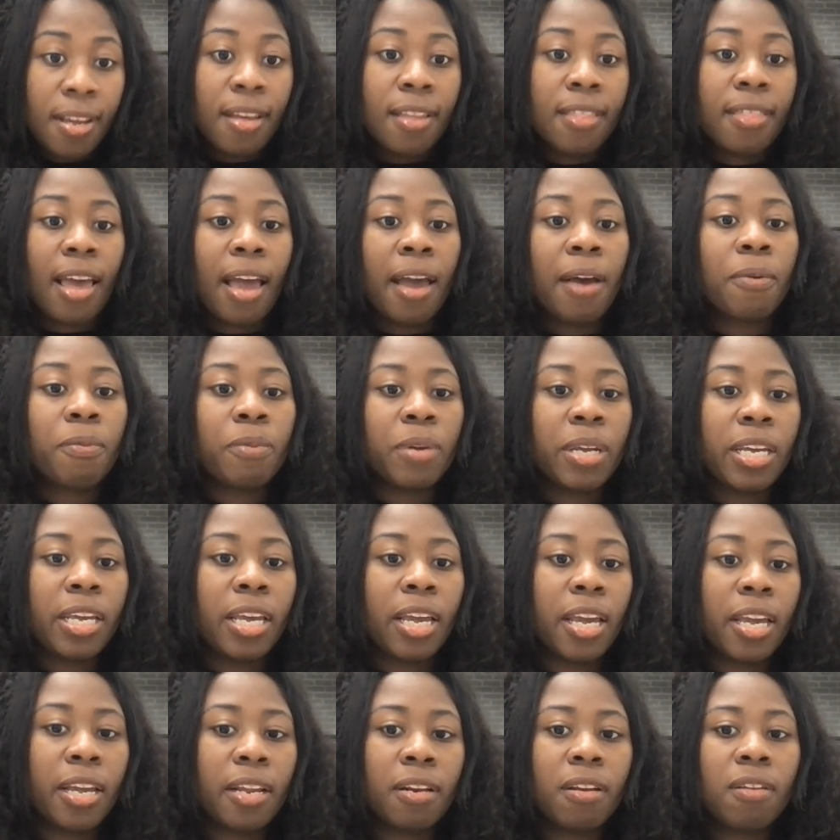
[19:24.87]
that we
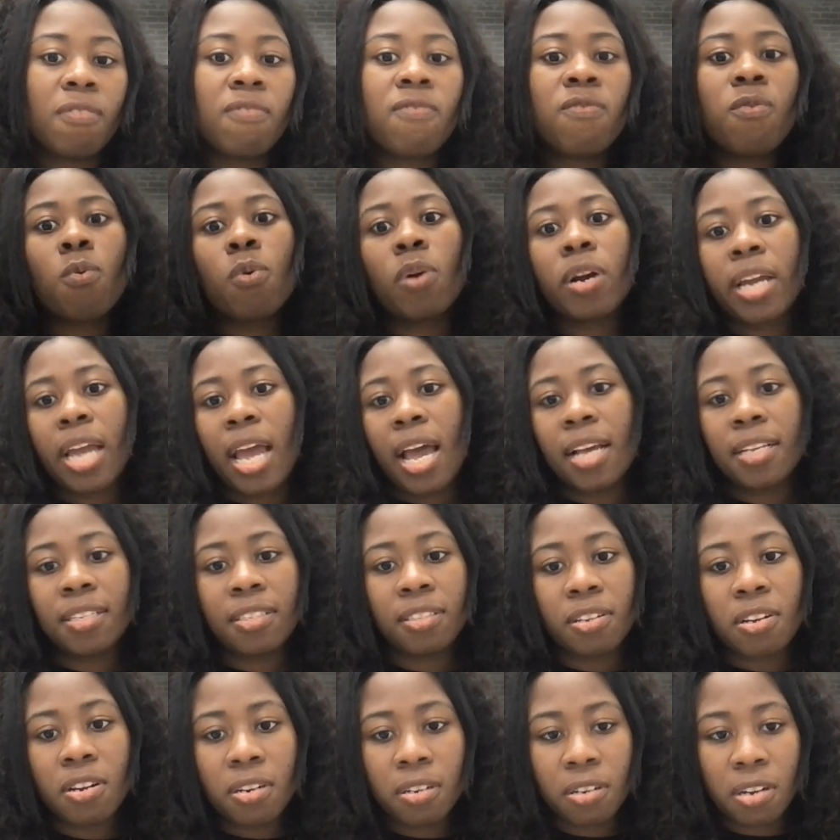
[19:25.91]
can forecast
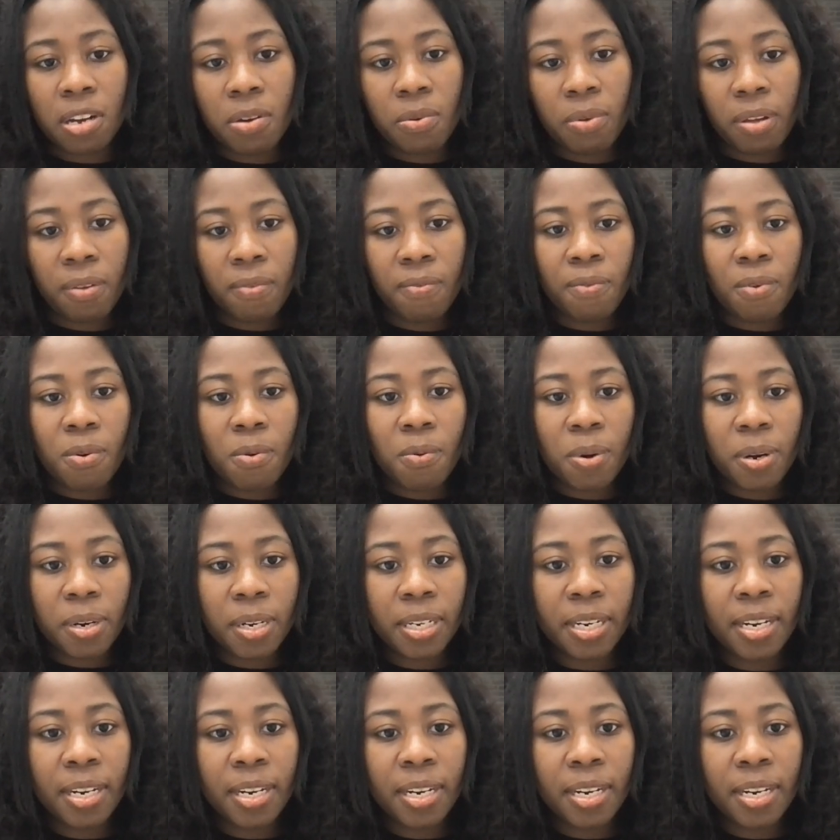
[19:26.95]
on going forward.